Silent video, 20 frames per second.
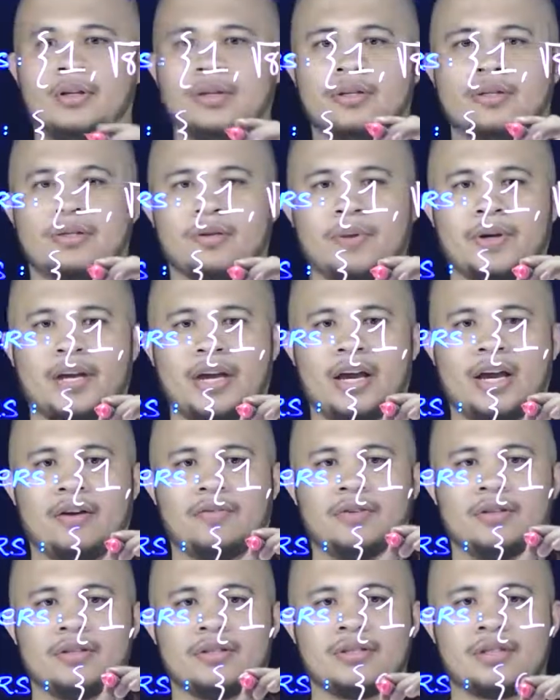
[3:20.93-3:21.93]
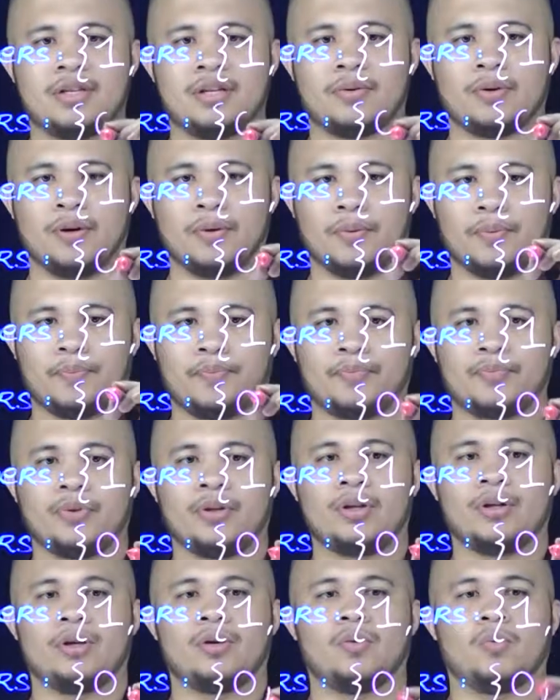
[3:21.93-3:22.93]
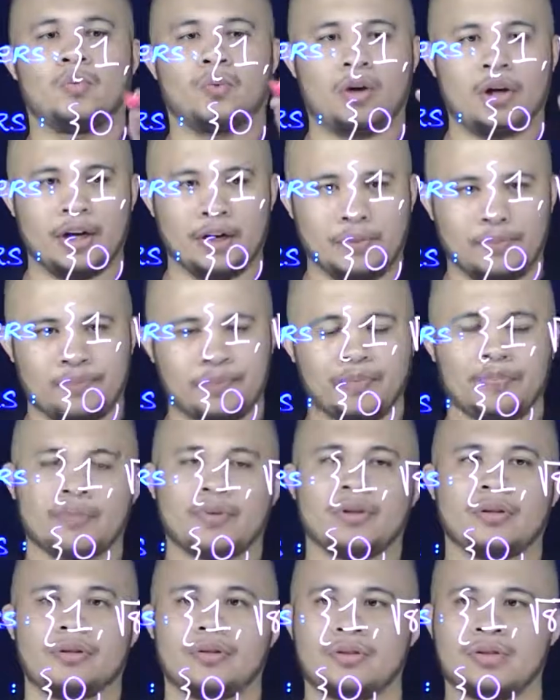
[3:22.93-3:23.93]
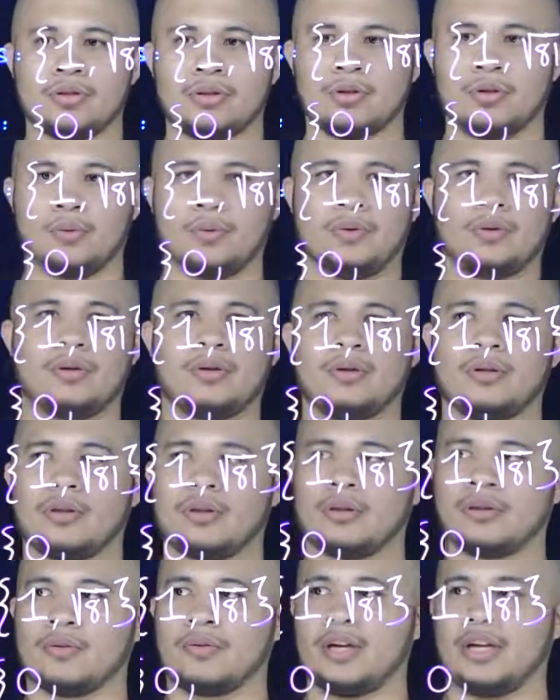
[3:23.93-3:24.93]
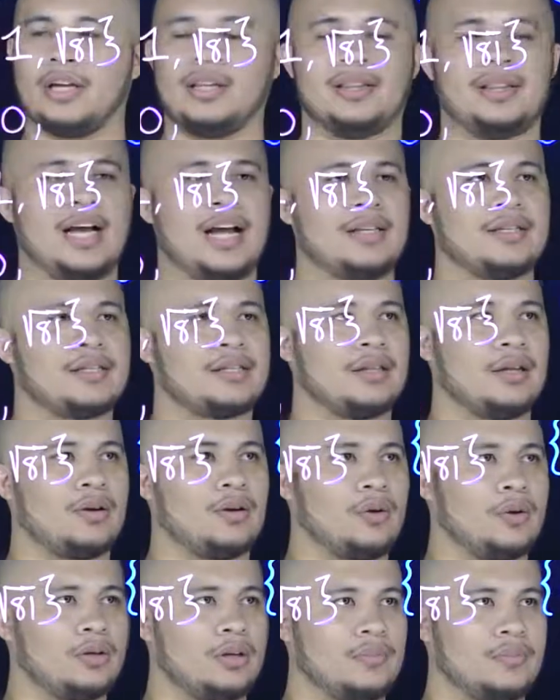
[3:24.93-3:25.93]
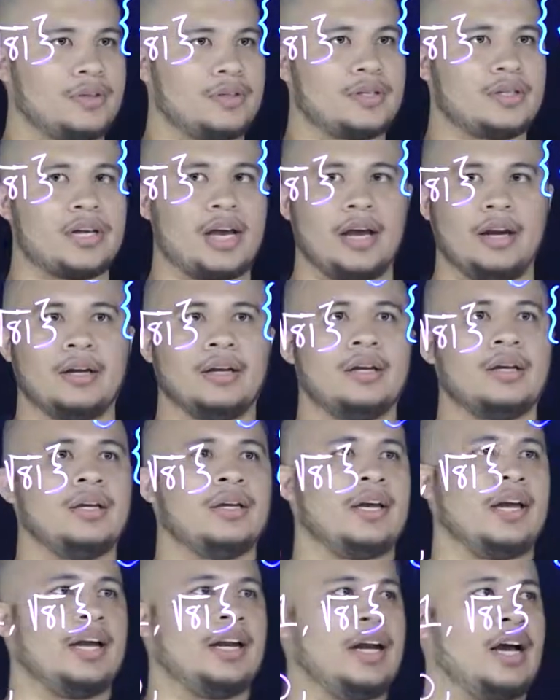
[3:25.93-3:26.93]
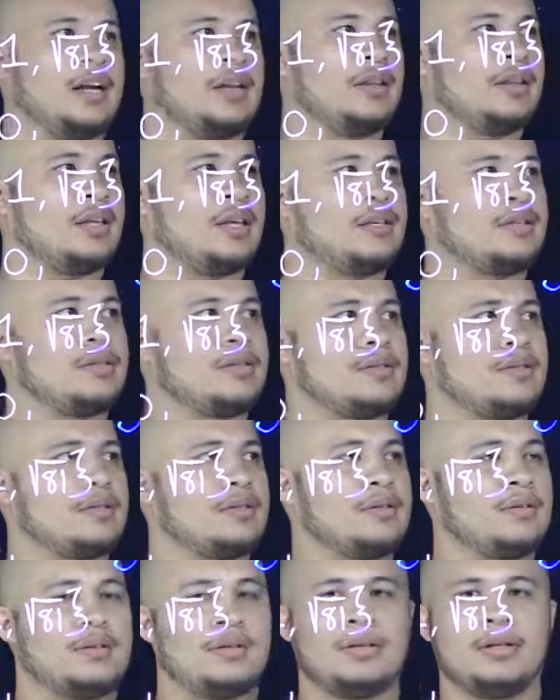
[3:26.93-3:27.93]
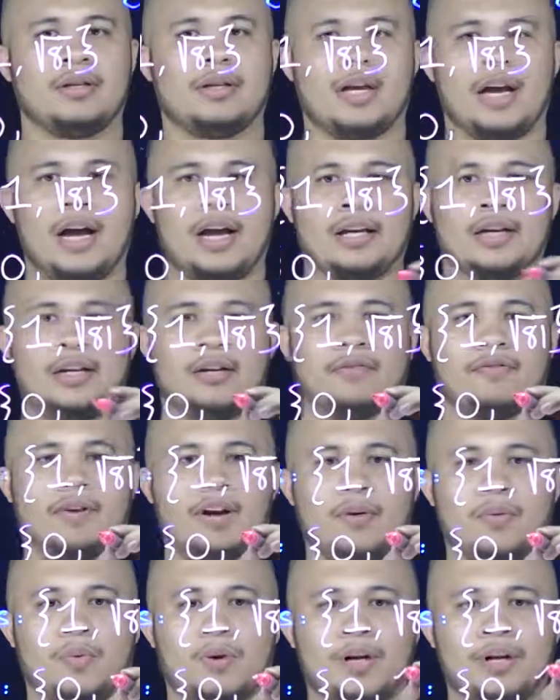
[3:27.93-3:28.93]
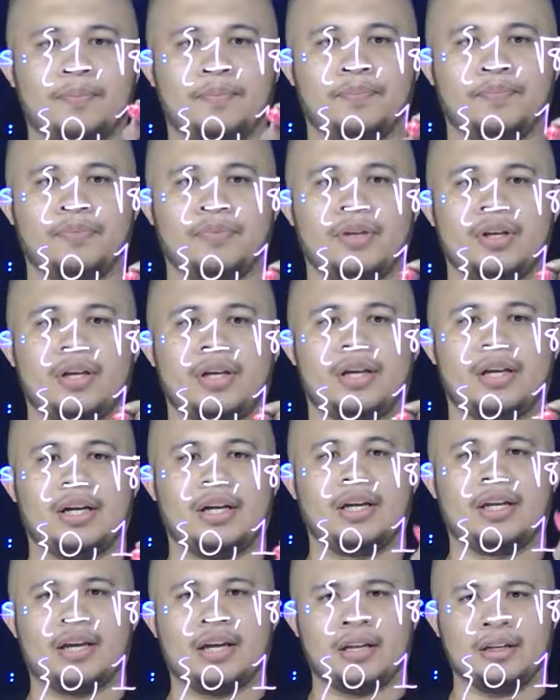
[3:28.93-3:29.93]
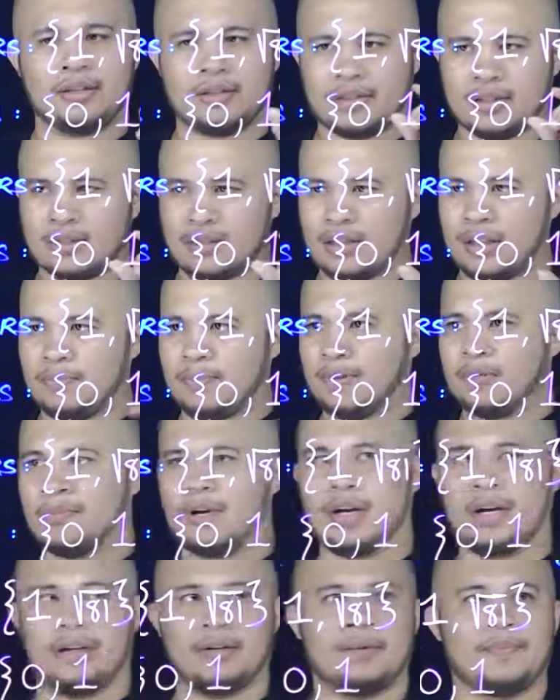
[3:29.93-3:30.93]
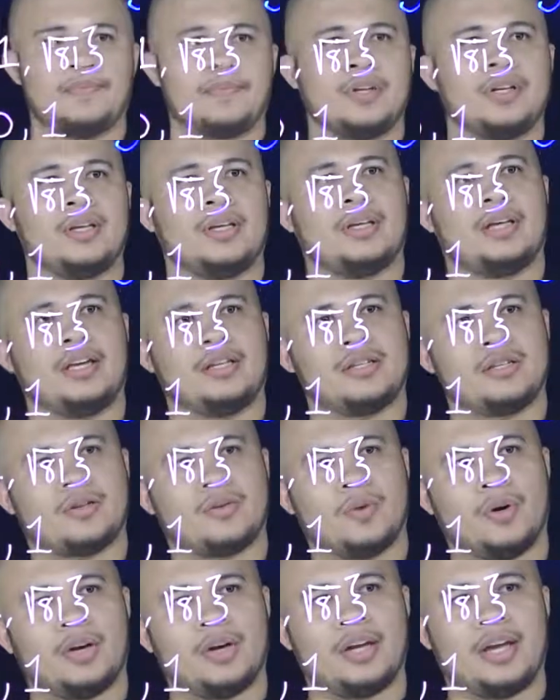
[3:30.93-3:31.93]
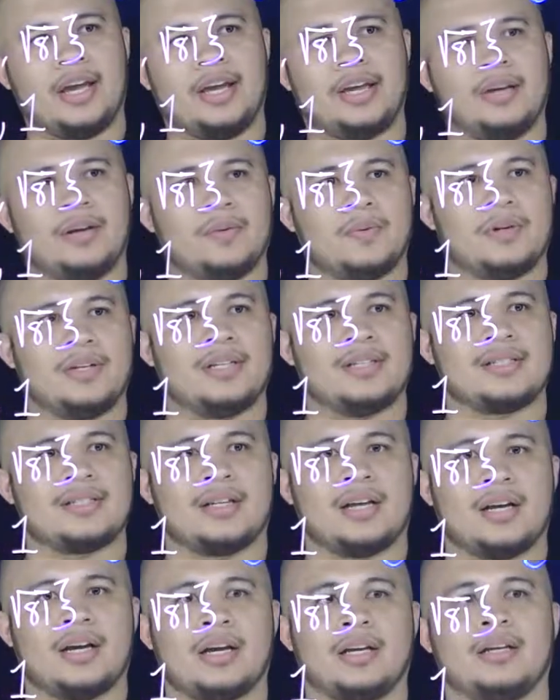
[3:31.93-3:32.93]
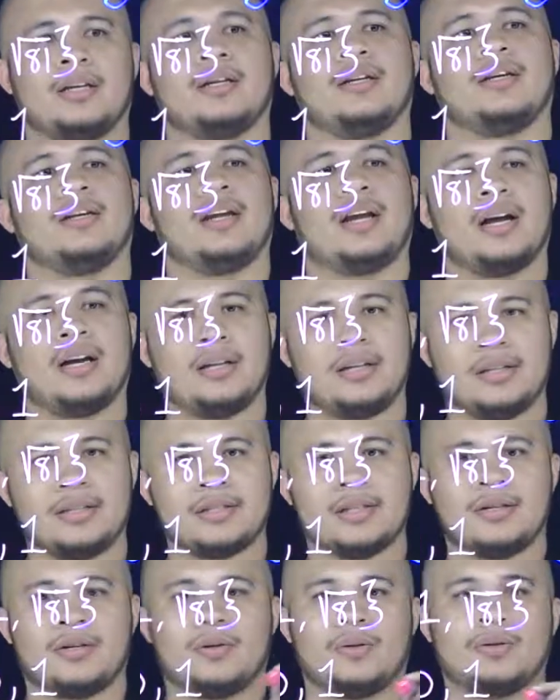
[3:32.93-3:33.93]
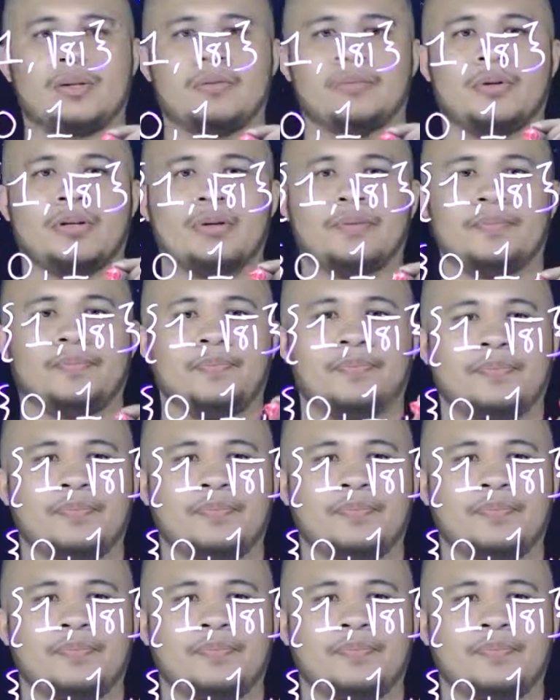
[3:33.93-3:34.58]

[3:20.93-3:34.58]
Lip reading: So we have 0, 1, 2, 3. That's the whole number set. And out of this, I identify 1. And again, just keep in mind, the square root of 81 is 9. 9 is a whole number.